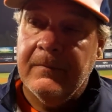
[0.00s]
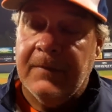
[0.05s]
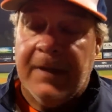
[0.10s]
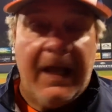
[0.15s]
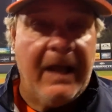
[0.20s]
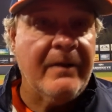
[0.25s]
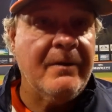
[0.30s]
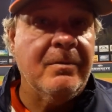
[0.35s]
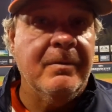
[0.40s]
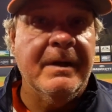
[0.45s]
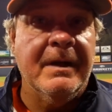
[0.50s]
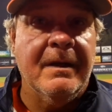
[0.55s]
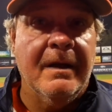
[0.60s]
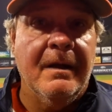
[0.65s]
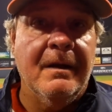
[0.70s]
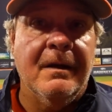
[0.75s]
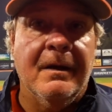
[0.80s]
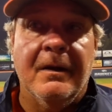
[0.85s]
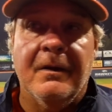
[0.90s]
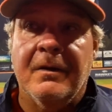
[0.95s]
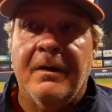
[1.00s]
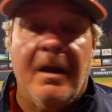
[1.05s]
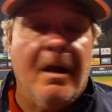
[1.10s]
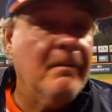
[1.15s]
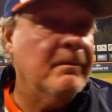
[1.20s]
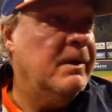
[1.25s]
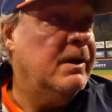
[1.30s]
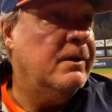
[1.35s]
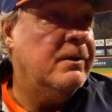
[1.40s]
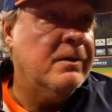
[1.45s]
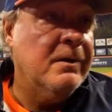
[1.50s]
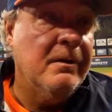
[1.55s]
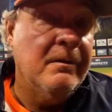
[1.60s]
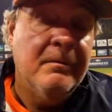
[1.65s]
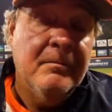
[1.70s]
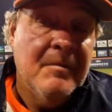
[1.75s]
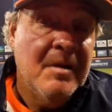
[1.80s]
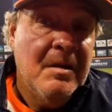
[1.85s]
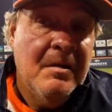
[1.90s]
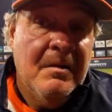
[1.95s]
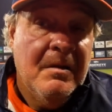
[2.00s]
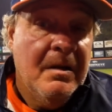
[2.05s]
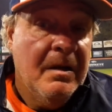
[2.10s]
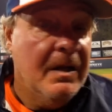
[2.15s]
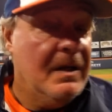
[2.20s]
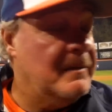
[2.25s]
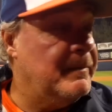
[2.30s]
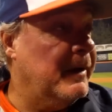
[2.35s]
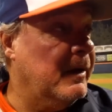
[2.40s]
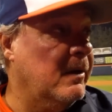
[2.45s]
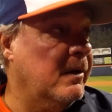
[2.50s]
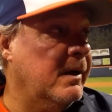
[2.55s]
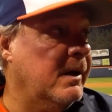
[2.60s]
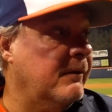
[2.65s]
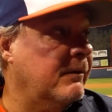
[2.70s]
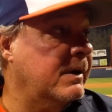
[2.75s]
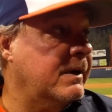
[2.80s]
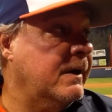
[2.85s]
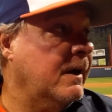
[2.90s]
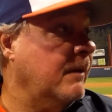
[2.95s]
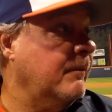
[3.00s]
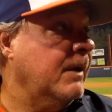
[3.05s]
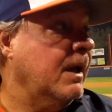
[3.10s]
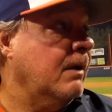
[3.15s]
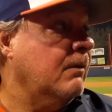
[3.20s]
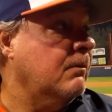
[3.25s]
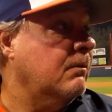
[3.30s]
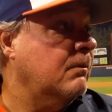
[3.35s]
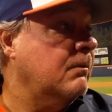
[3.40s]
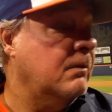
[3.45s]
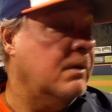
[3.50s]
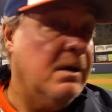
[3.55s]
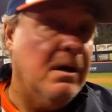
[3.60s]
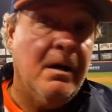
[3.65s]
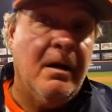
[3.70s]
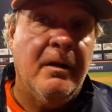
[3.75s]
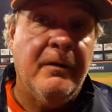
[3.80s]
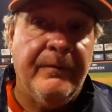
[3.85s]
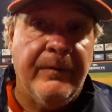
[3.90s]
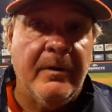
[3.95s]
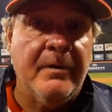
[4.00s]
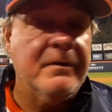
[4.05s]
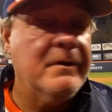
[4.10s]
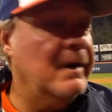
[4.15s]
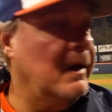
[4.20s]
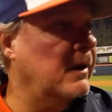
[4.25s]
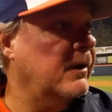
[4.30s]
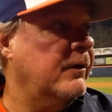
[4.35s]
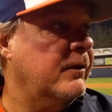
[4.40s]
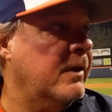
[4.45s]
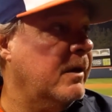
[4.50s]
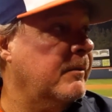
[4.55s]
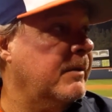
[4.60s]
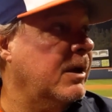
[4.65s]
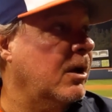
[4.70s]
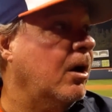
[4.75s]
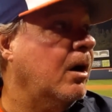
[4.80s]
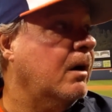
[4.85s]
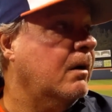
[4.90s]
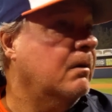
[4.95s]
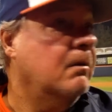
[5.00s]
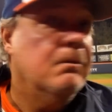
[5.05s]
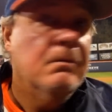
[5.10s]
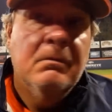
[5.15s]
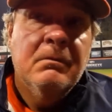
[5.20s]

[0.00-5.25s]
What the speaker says: last weekend against Long Beach. And he's been good every time out. You know, the first inning is going to be hard.